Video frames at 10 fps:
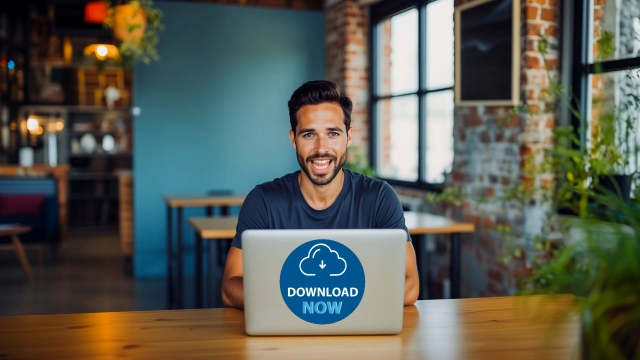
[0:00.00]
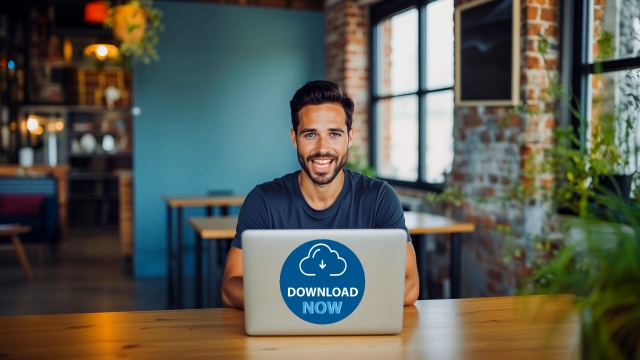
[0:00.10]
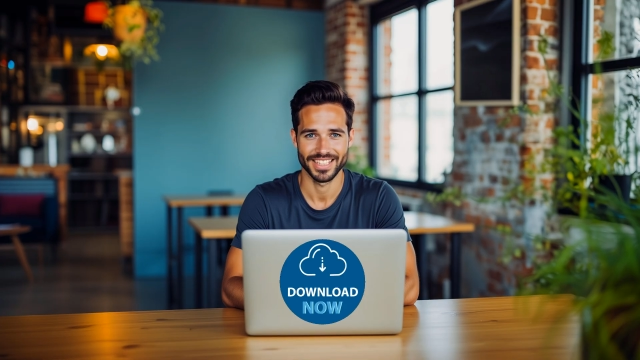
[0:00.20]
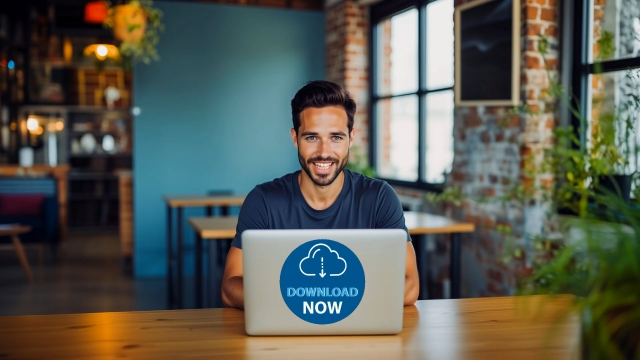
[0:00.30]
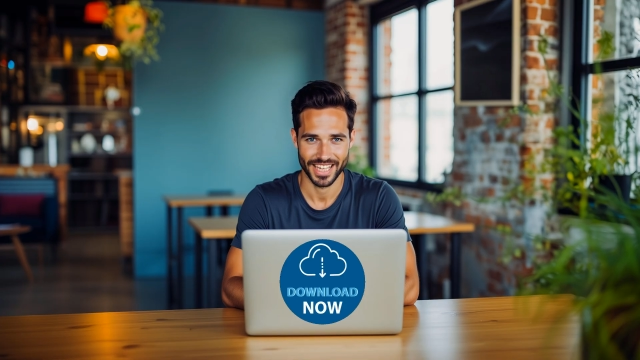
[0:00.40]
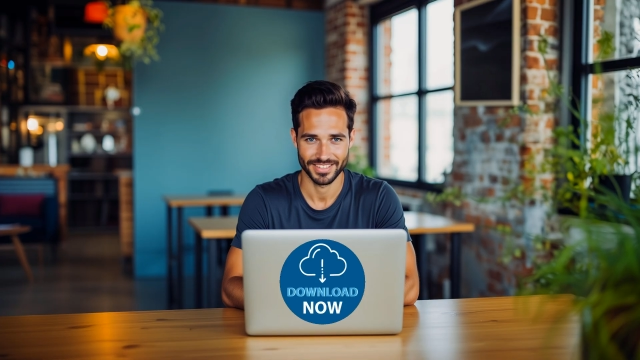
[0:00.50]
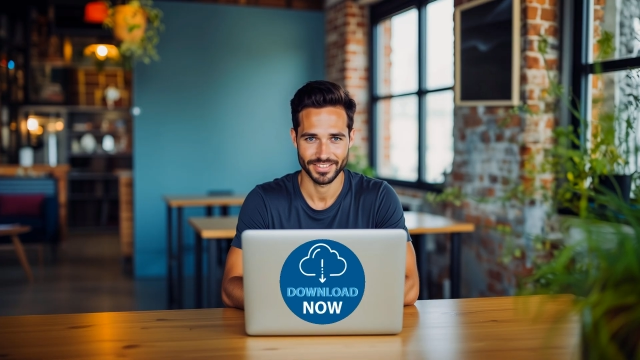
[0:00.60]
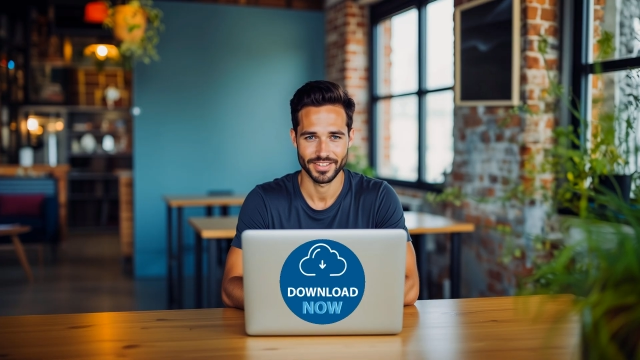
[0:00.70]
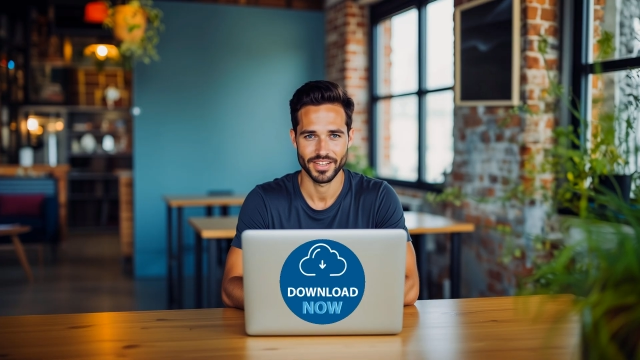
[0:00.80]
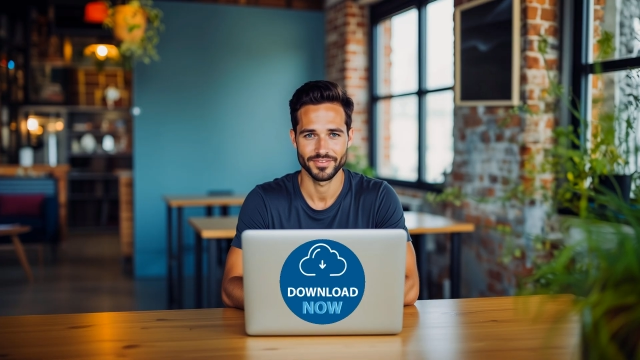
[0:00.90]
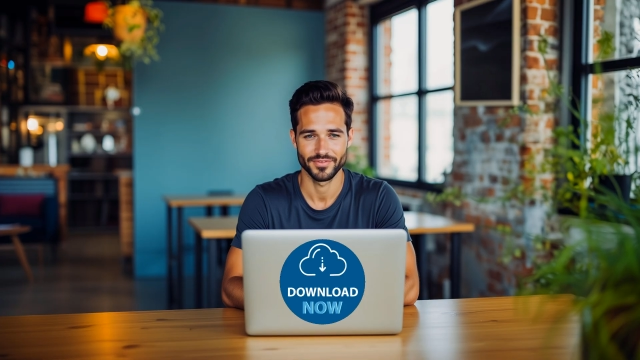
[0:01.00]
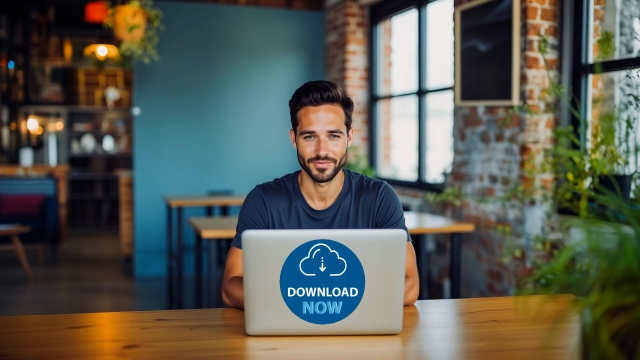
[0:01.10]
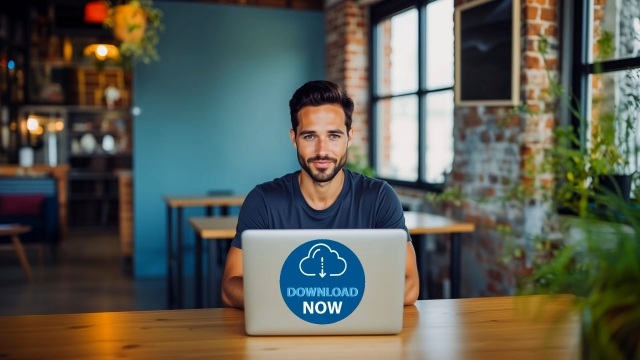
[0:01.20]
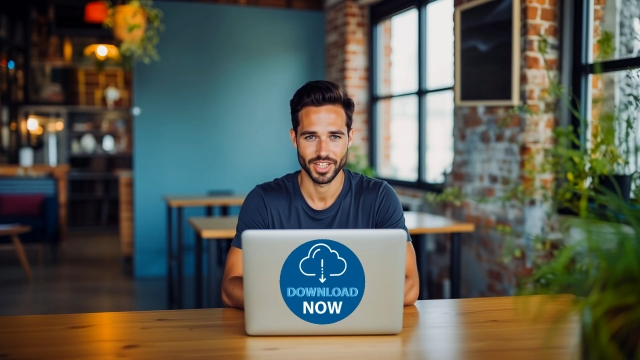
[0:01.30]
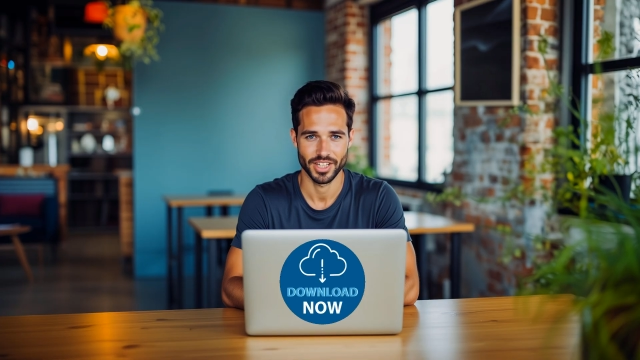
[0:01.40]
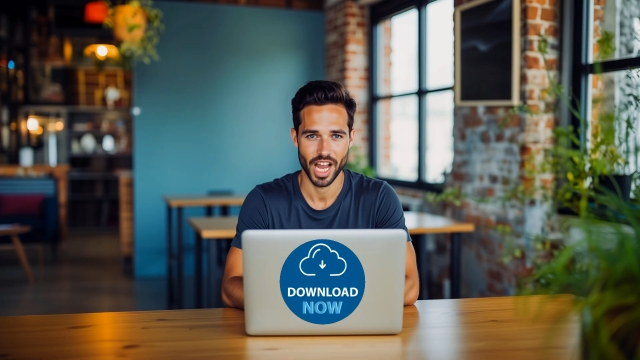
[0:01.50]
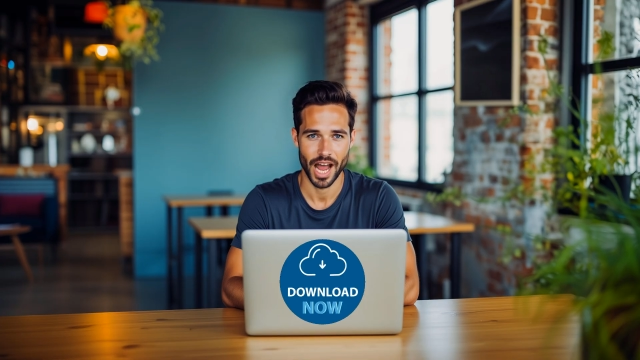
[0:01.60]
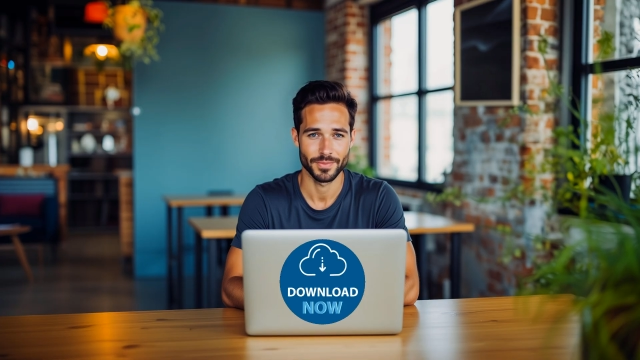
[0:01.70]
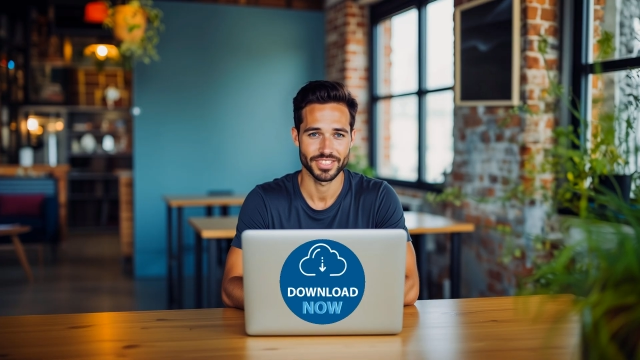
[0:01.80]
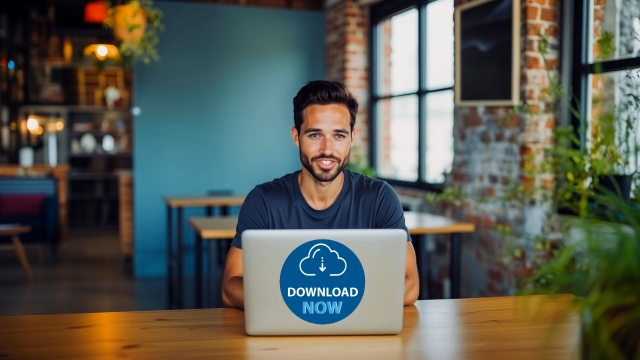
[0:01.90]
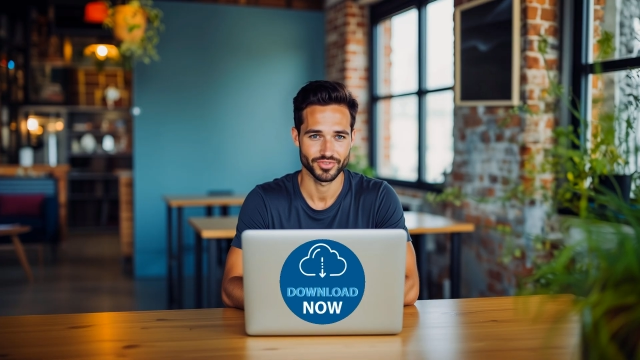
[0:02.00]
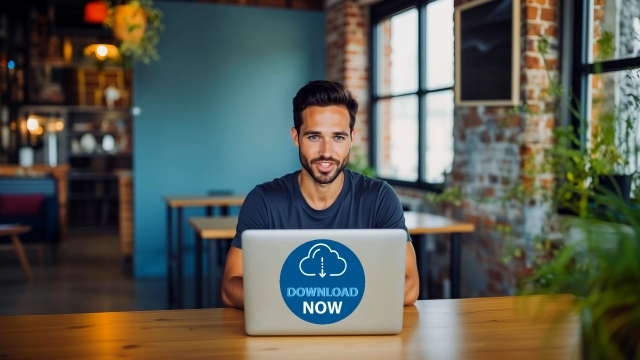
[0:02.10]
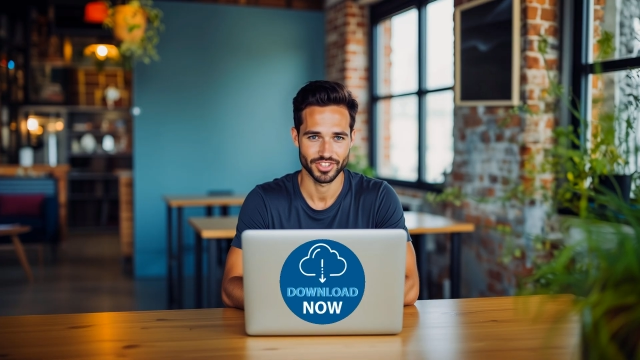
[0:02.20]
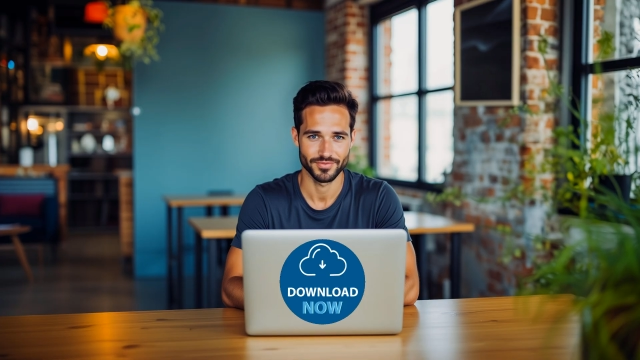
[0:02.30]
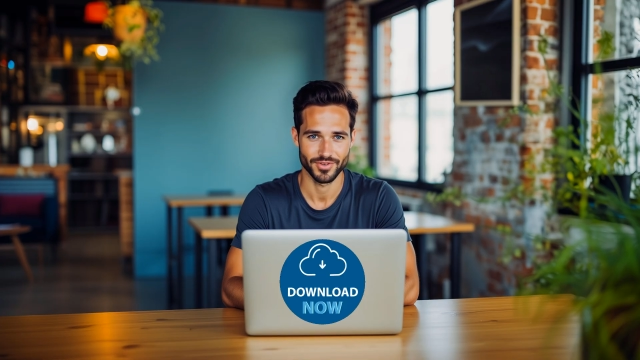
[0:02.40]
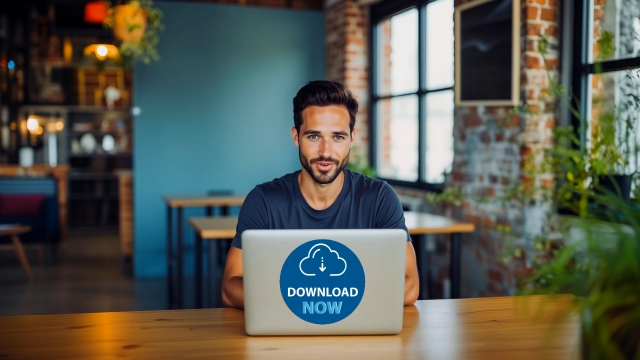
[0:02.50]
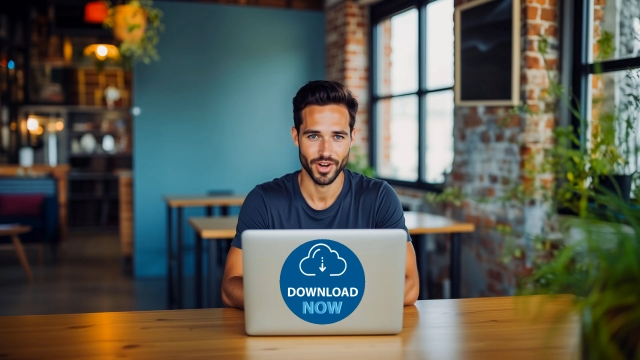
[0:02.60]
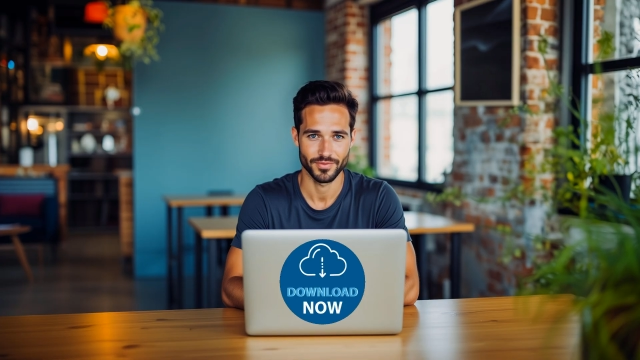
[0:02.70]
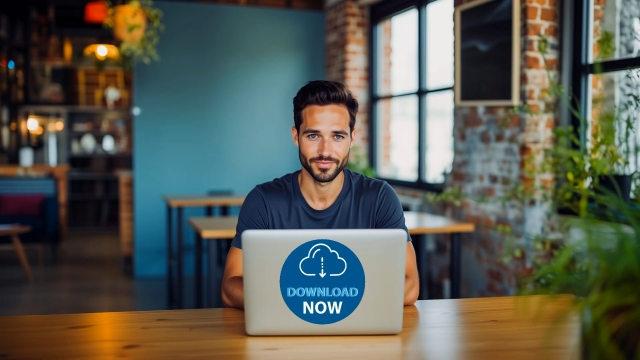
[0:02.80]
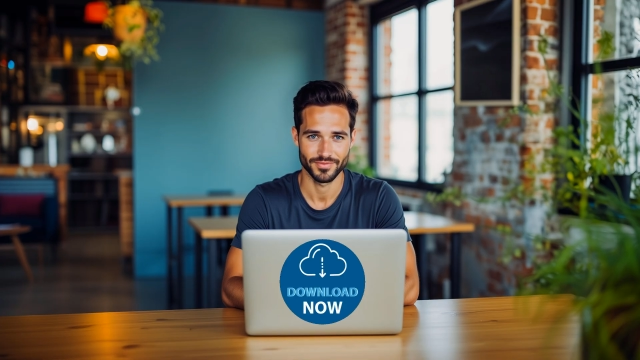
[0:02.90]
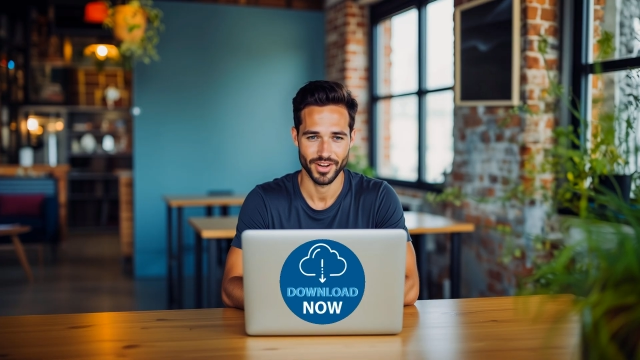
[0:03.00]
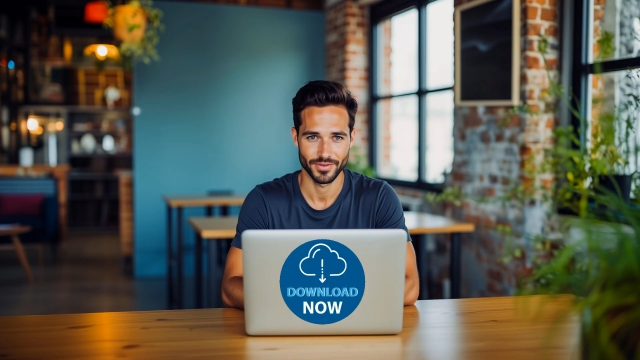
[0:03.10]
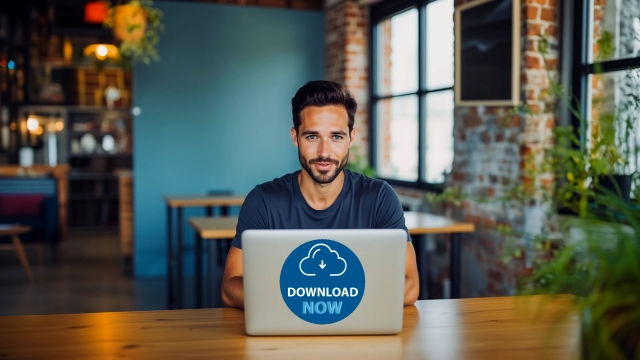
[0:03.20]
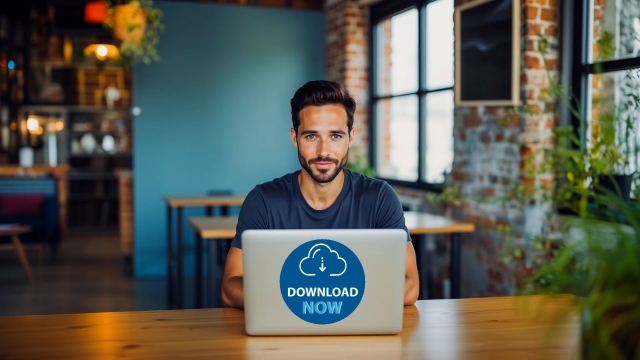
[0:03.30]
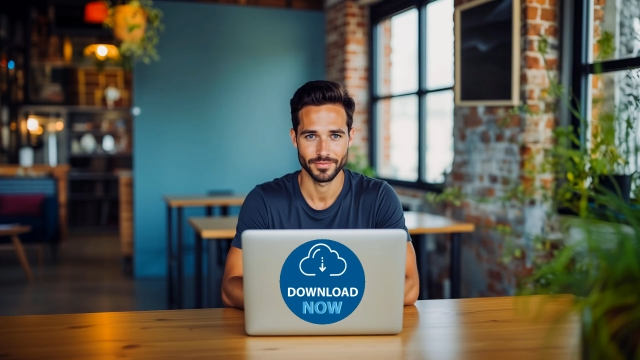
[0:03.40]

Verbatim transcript: and yes, feel free to copy the structure for your own funnel.